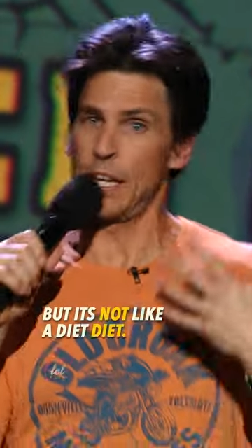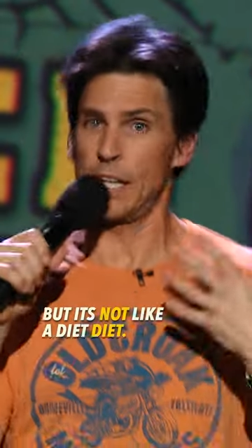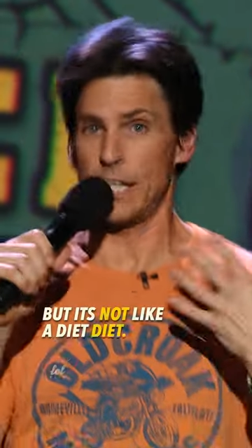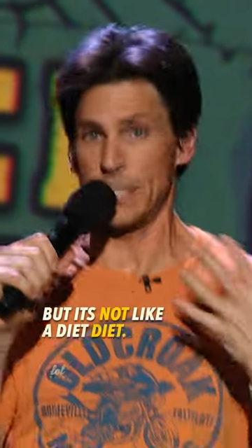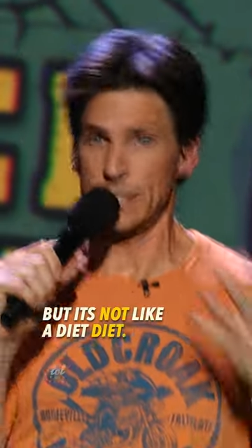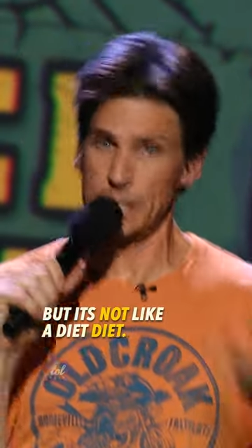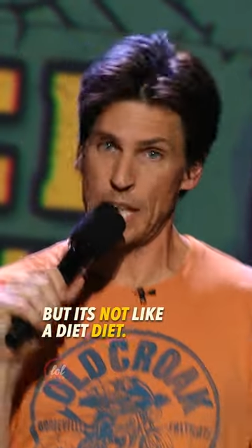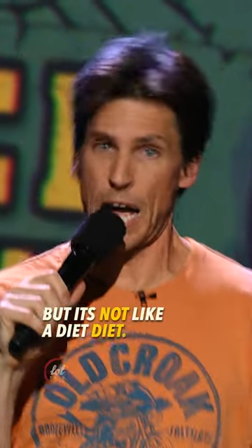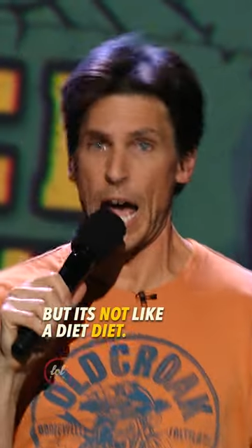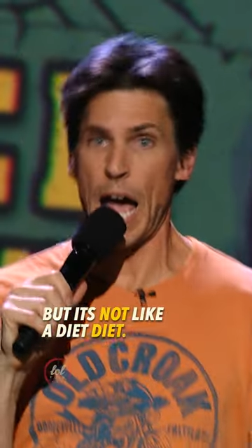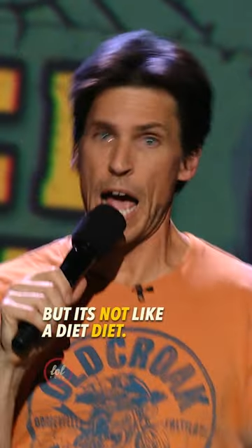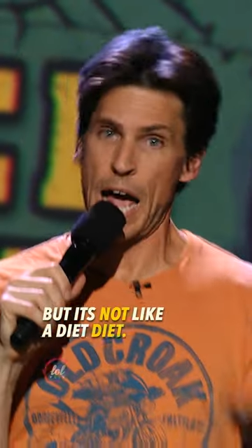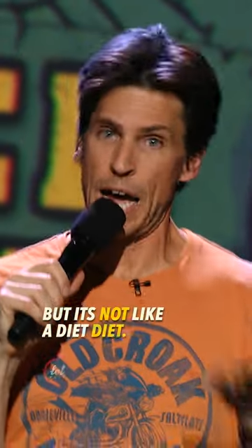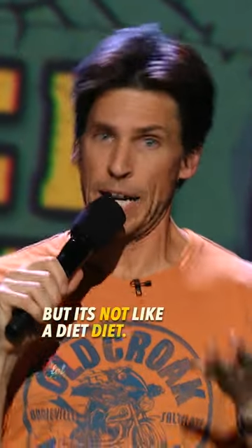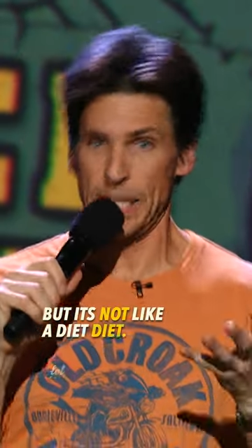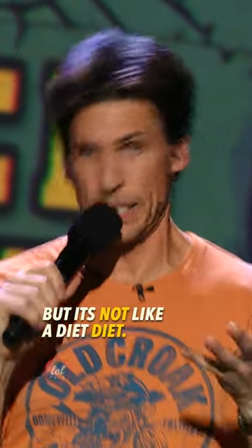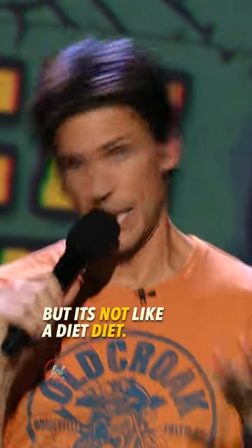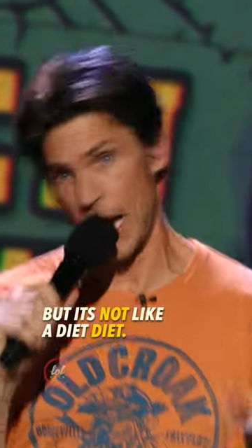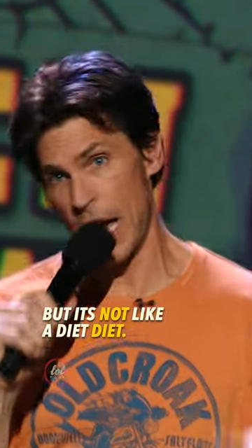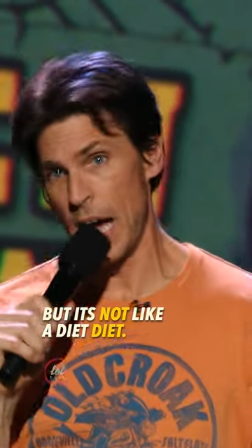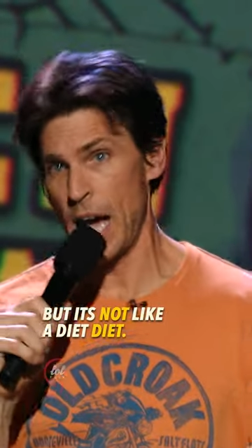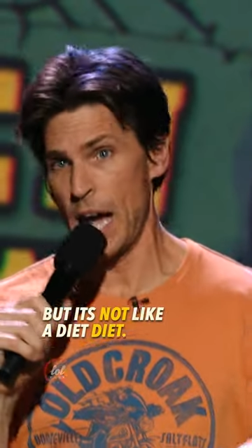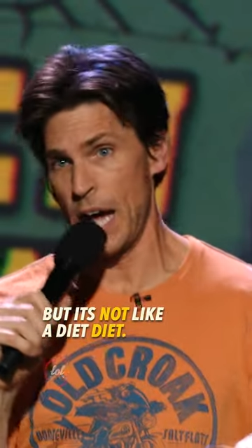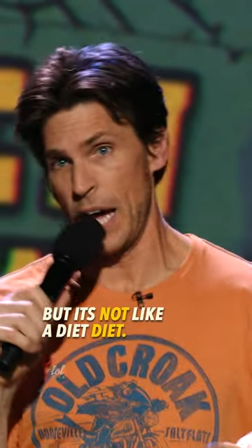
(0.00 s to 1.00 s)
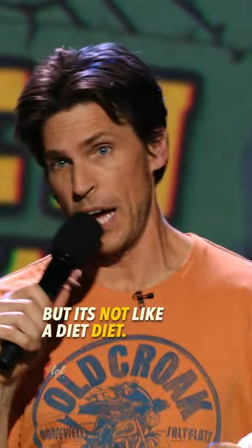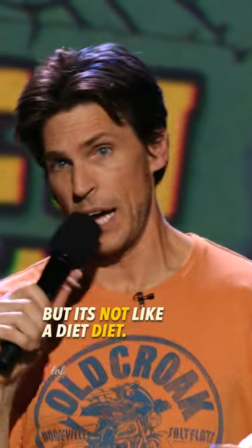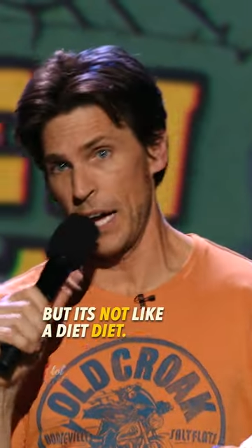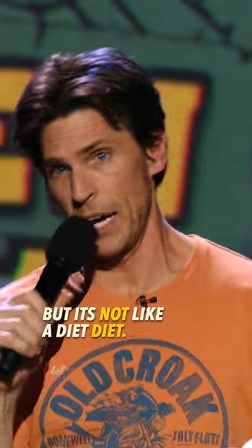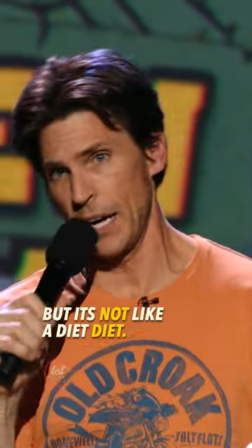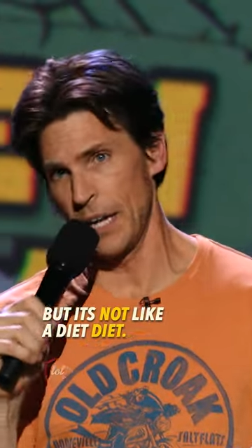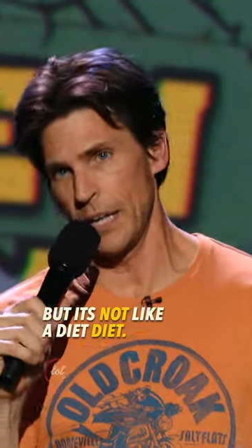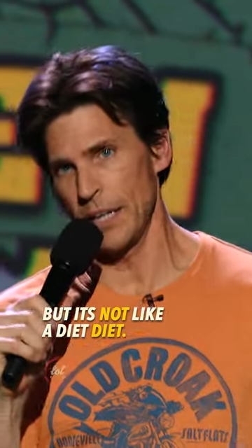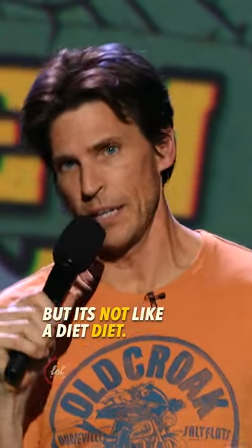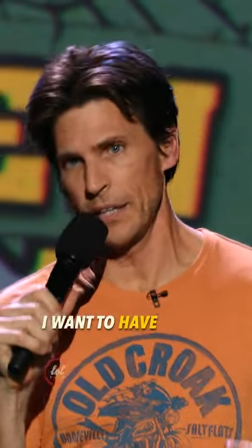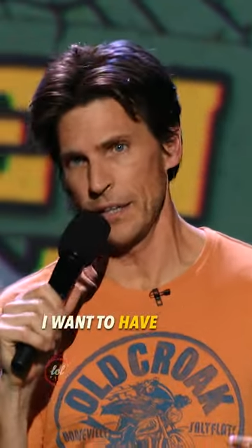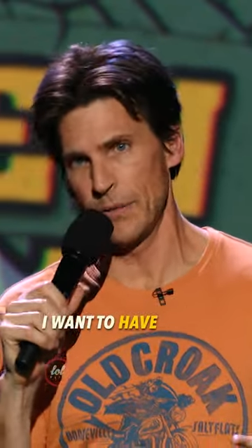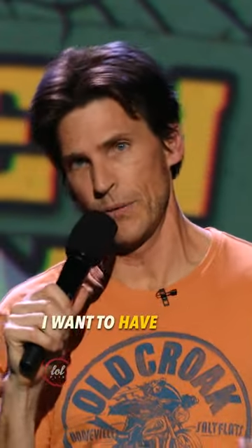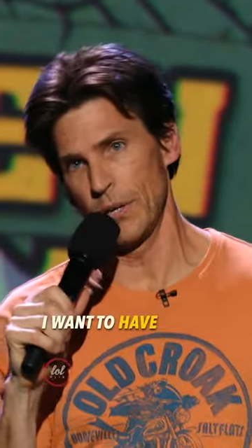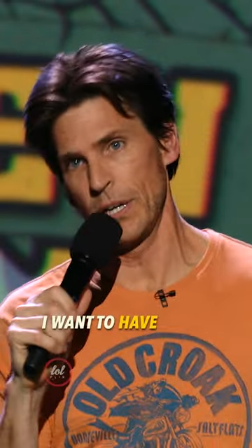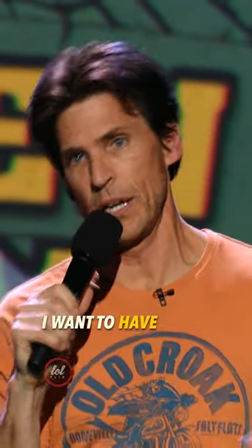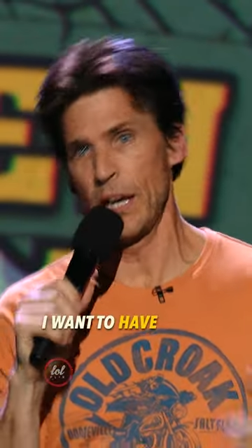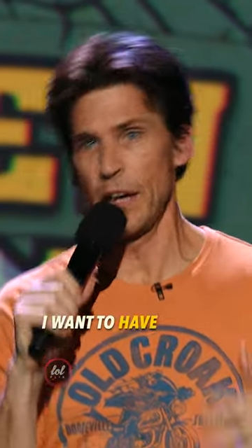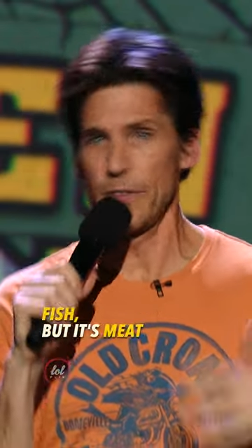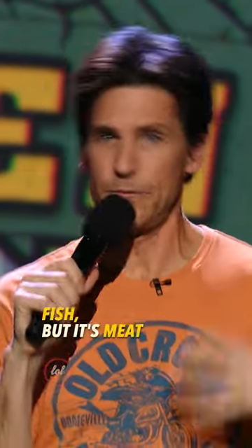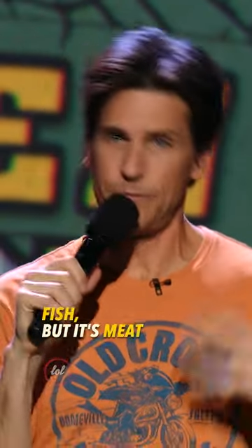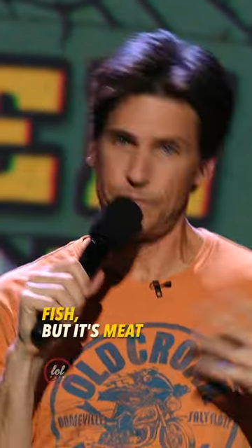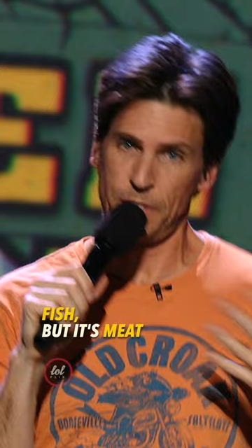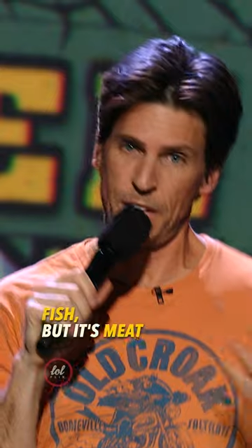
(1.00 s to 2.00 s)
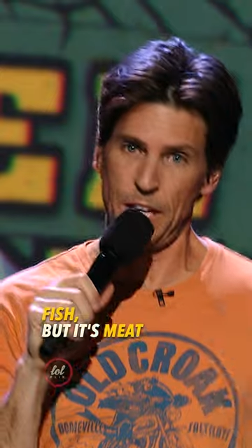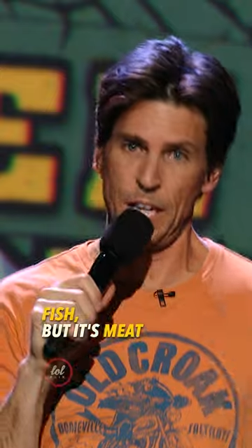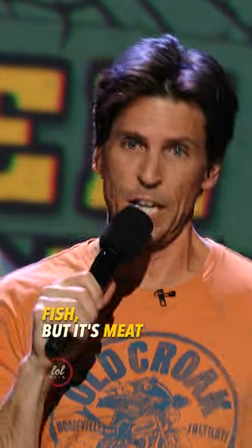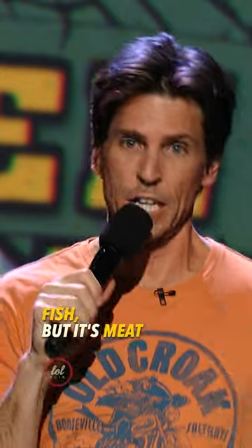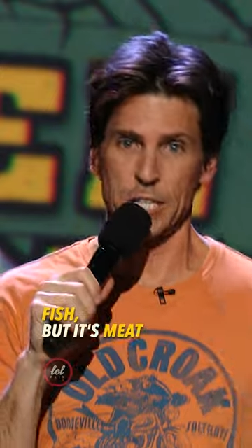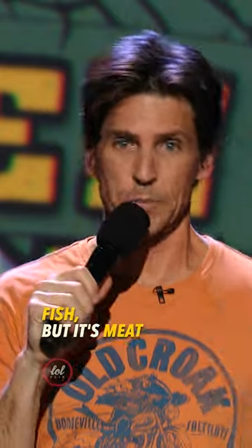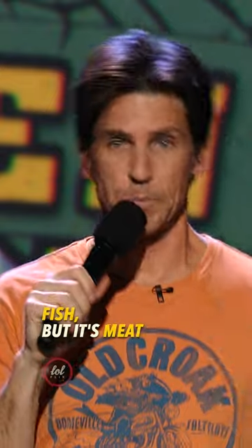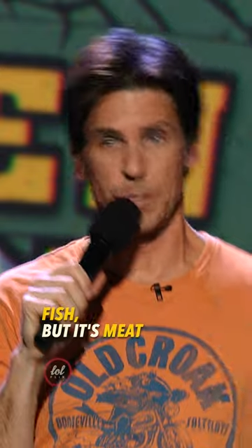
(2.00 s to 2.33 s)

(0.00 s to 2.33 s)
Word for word: like a diet, diet. And I wanna have fish,